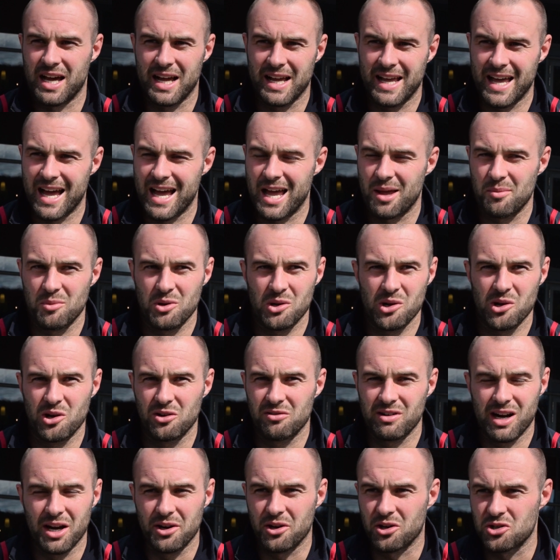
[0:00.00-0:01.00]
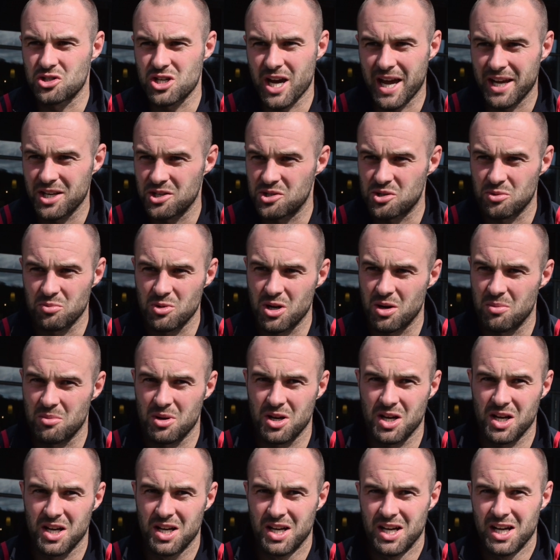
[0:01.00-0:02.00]
that game. You look around our changing room
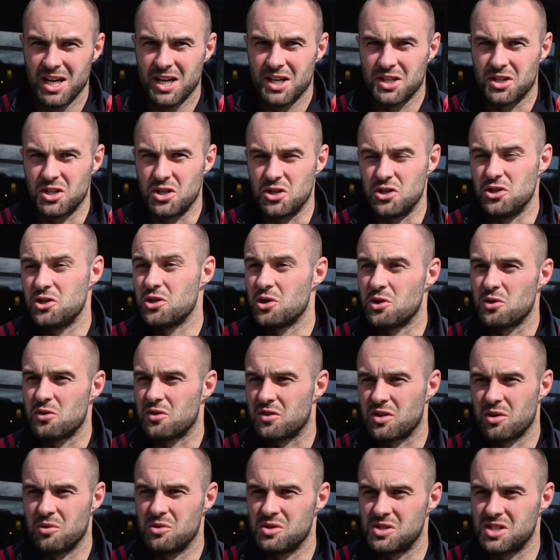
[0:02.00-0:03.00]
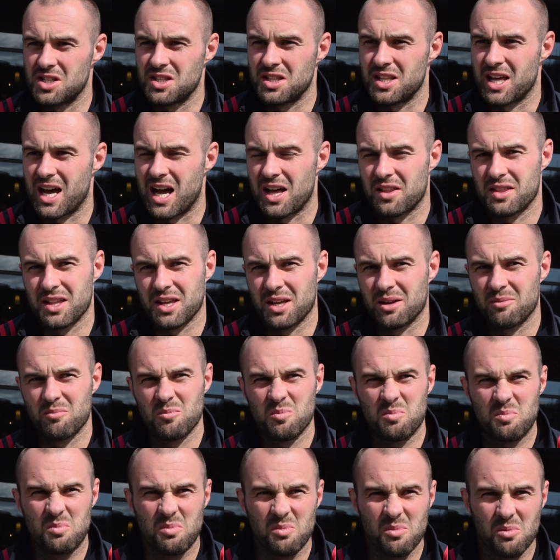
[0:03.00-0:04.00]
at the youth that was in there, I think
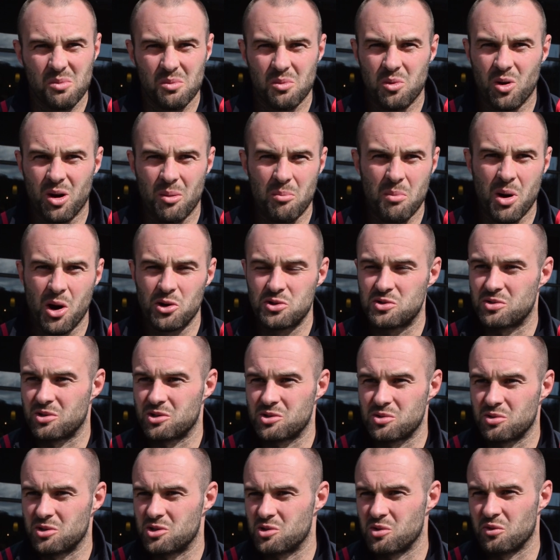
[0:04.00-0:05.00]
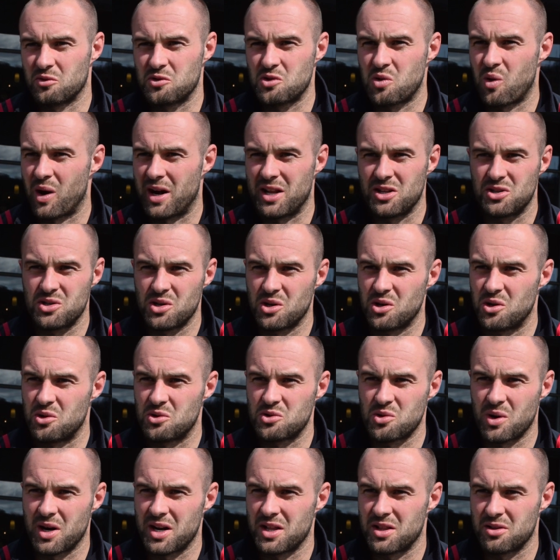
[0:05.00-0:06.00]
what most of us were sort of 22,
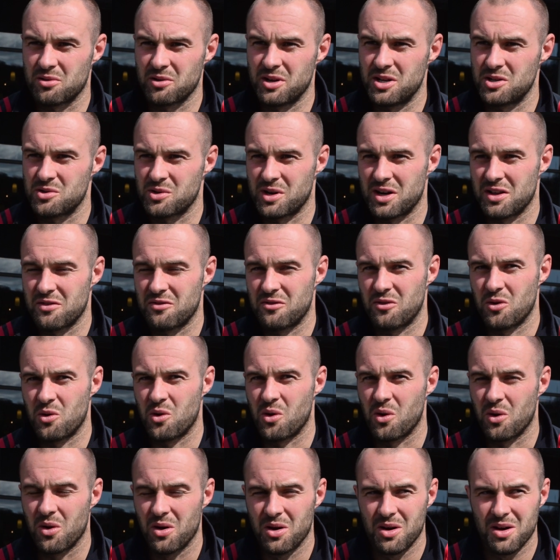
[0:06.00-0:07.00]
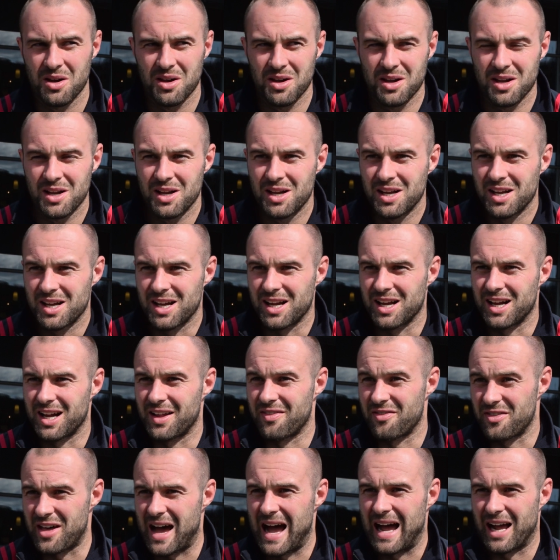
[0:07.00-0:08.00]
23, 24.
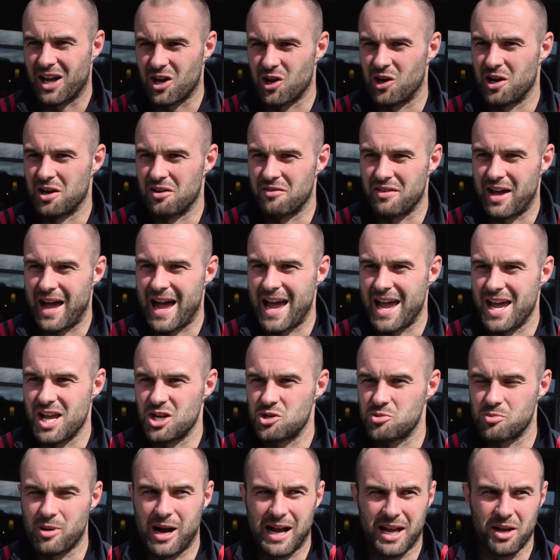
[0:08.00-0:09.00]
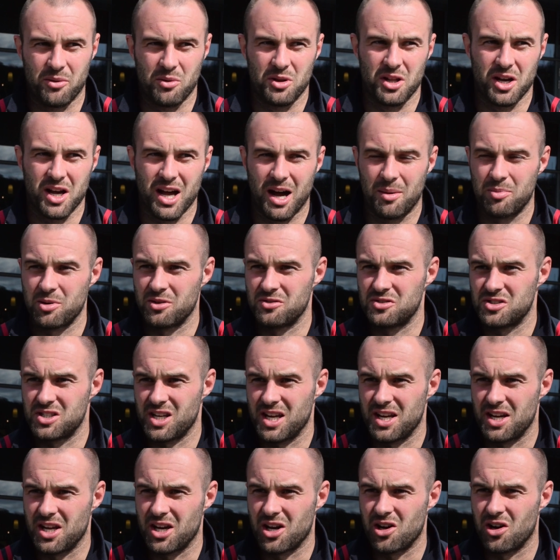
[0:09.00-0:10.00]
That kind of age bracket with a couple of
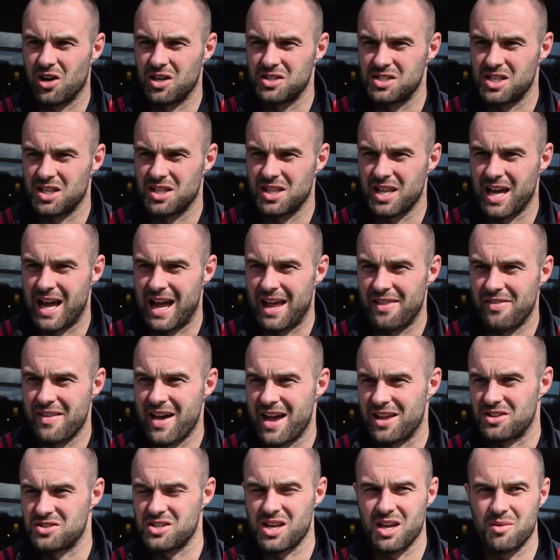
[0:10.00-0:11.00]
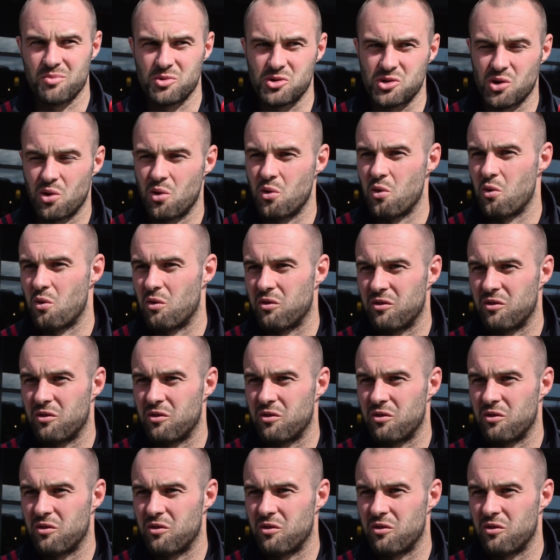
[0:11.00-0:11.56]
senior guys in there, and their team was all